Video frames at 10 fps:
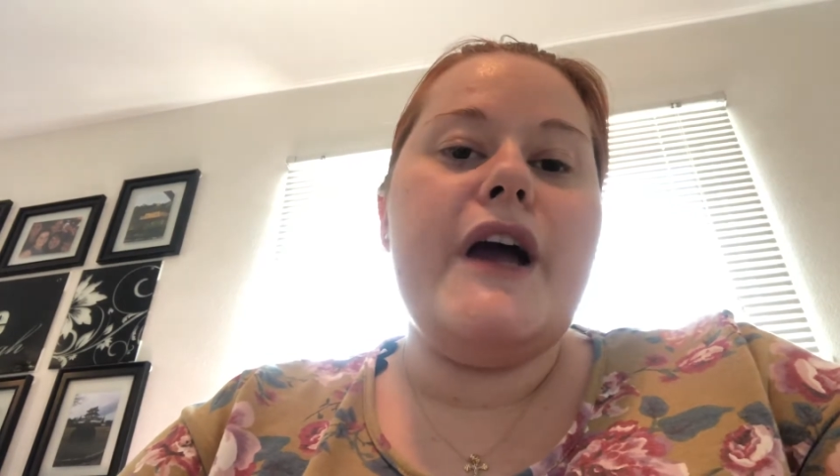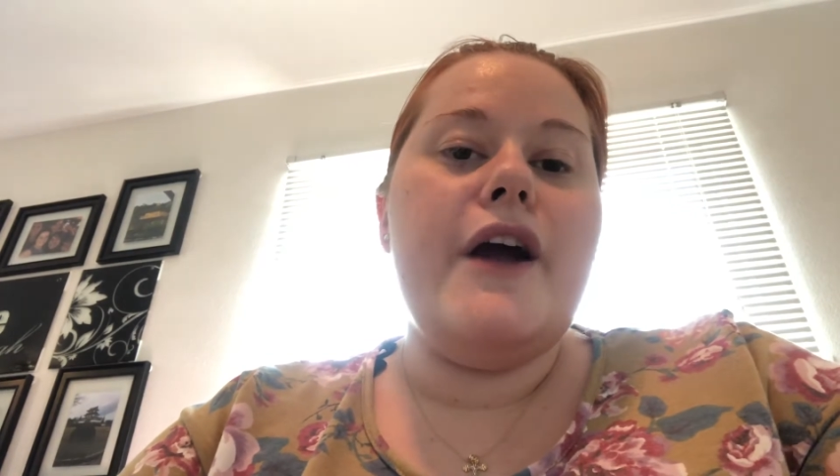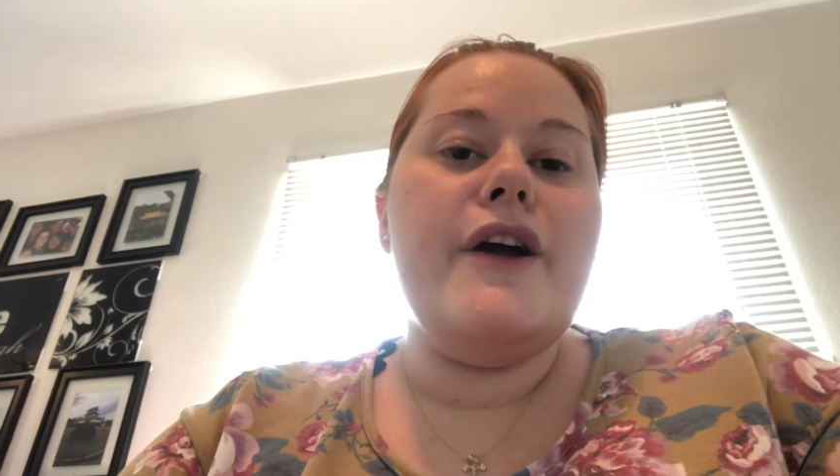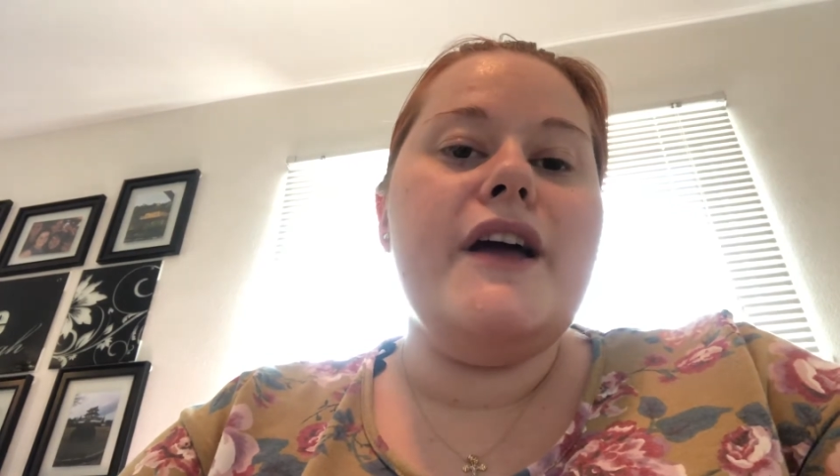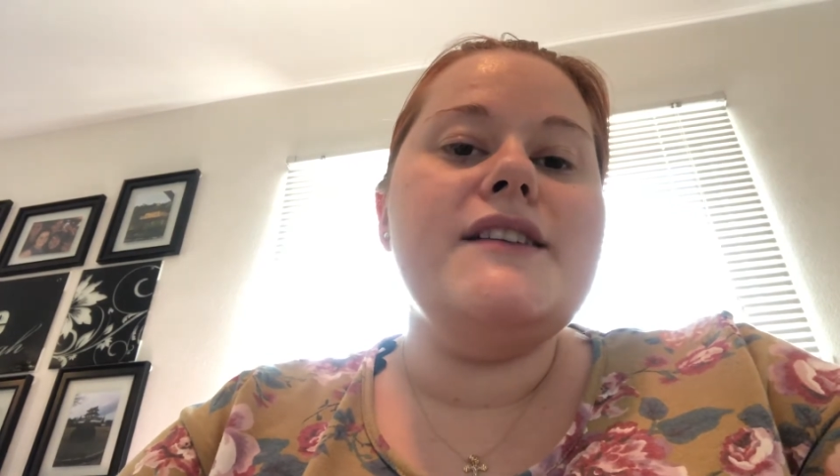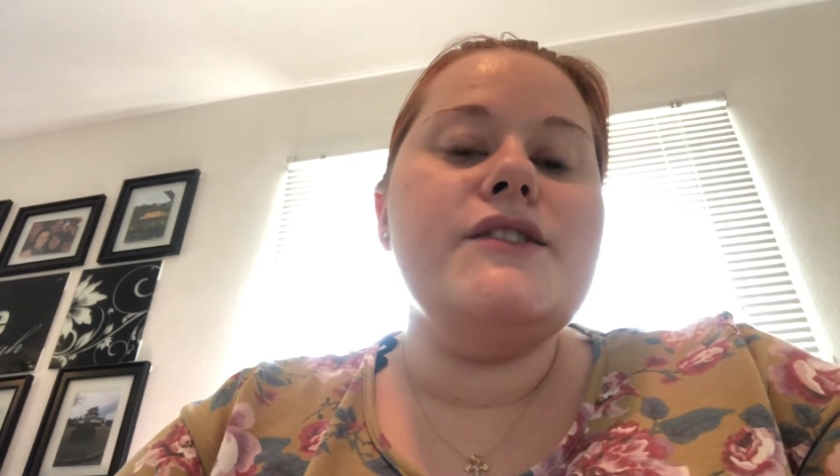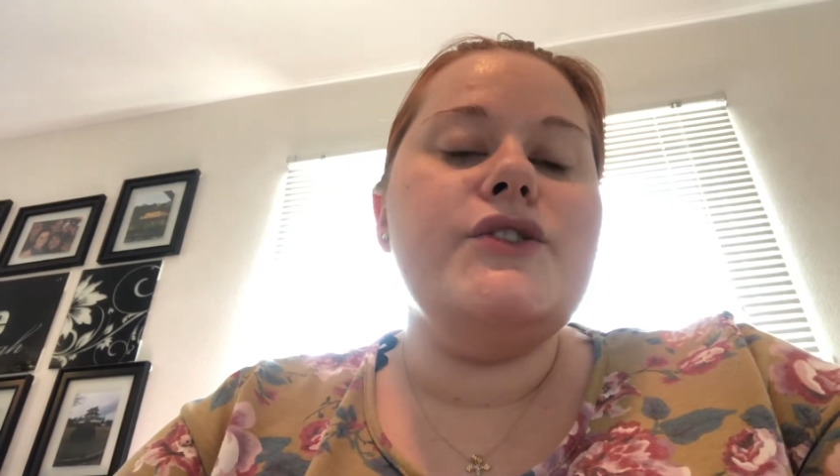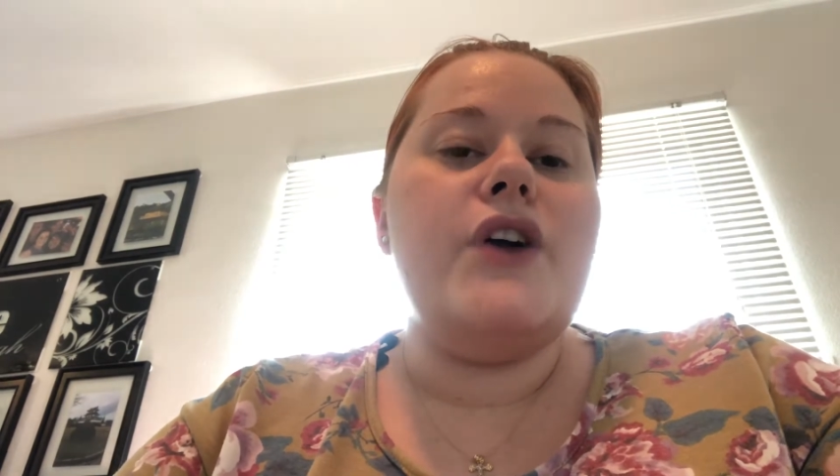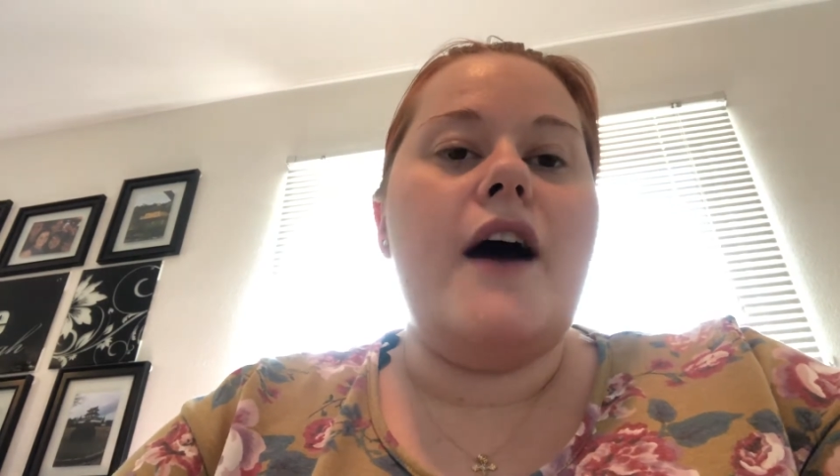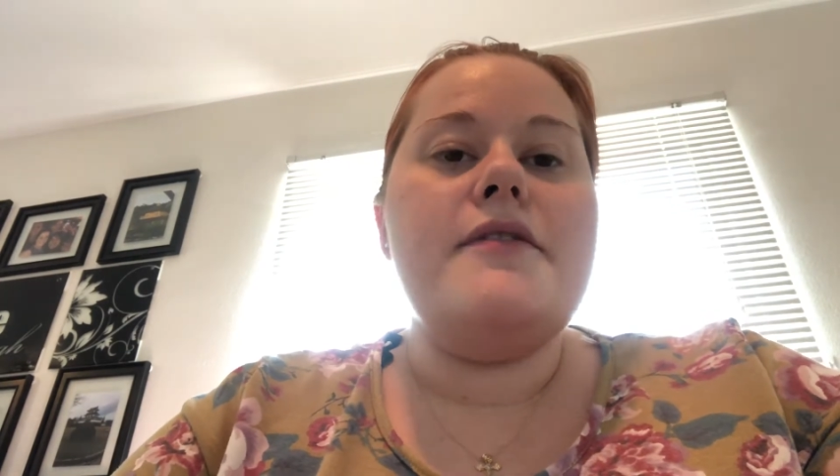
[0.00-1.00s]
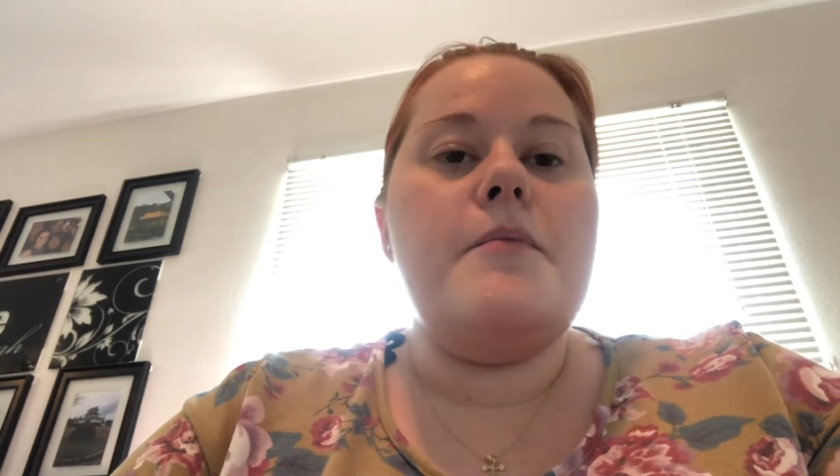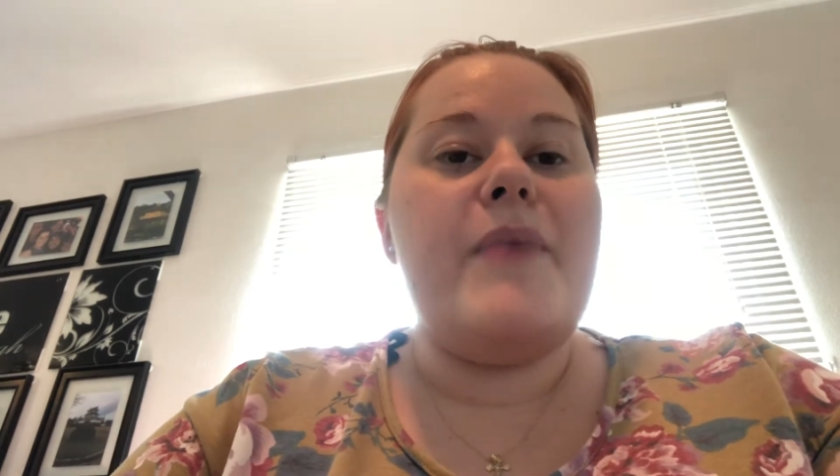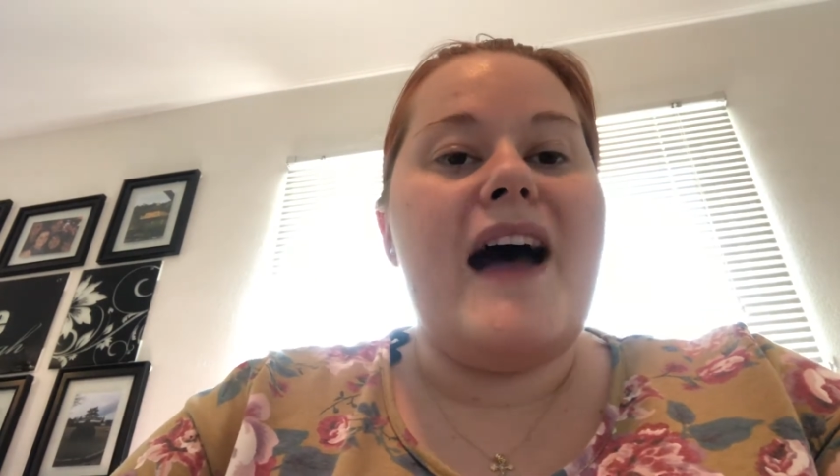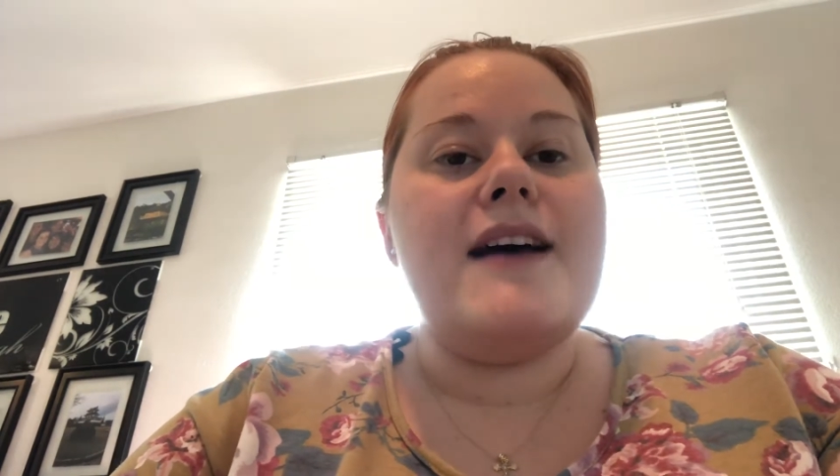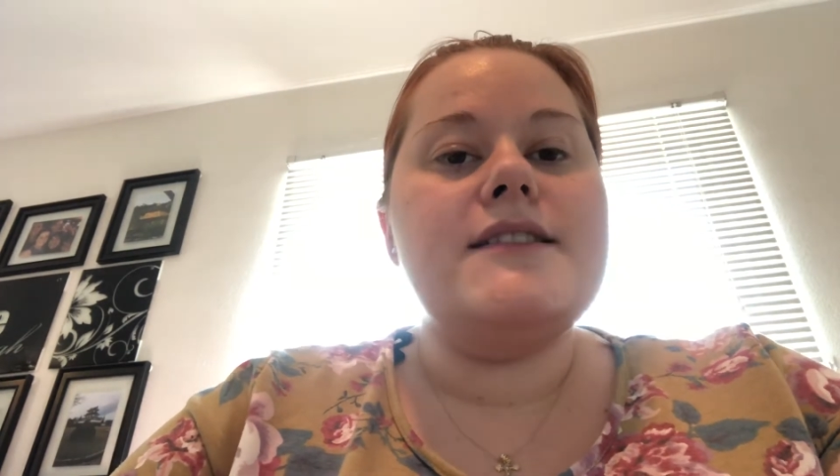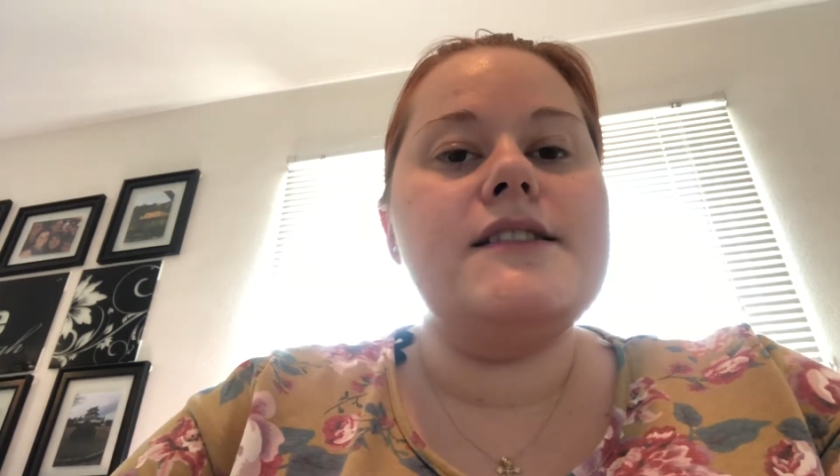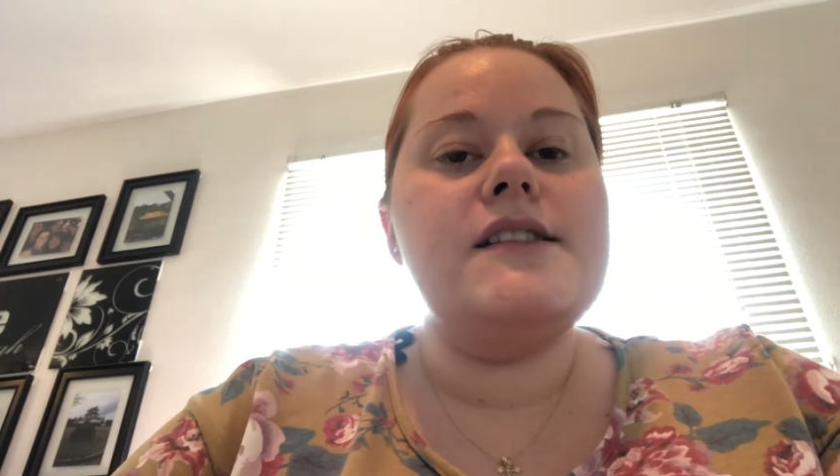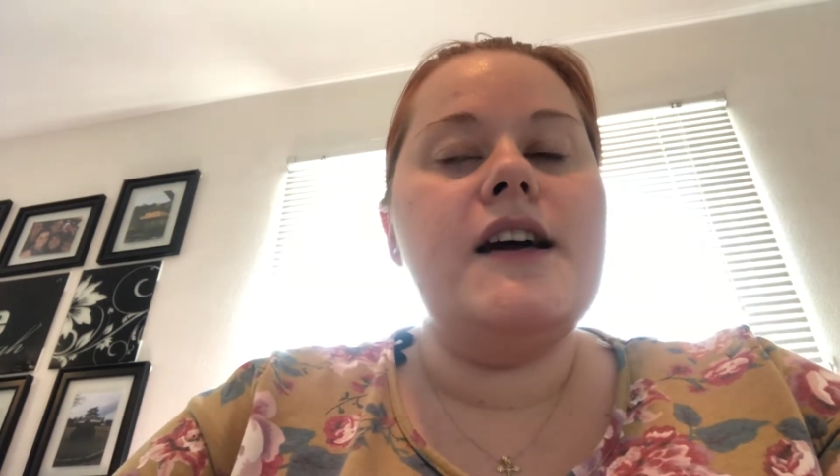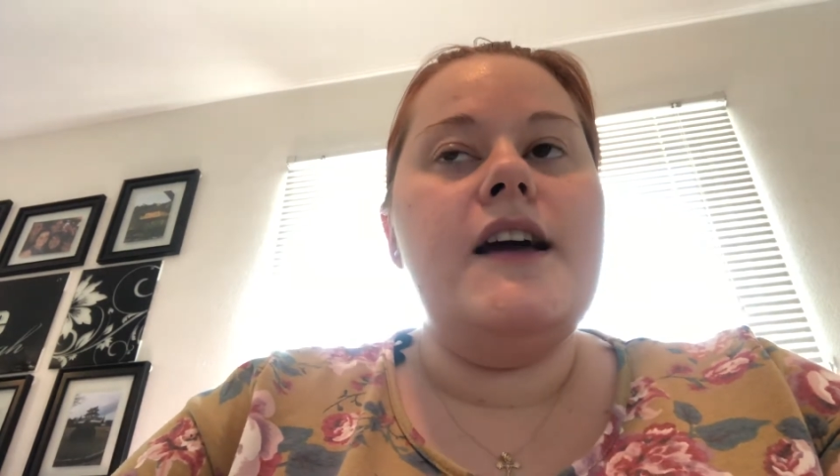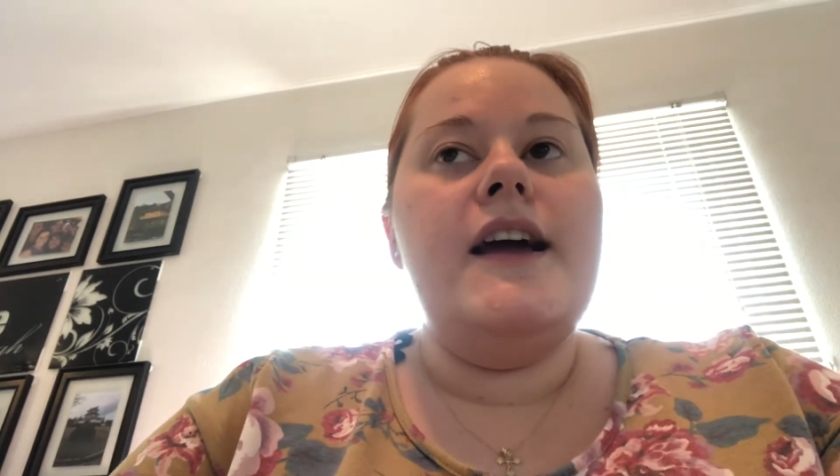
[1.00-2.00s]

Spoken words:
areas are not the best.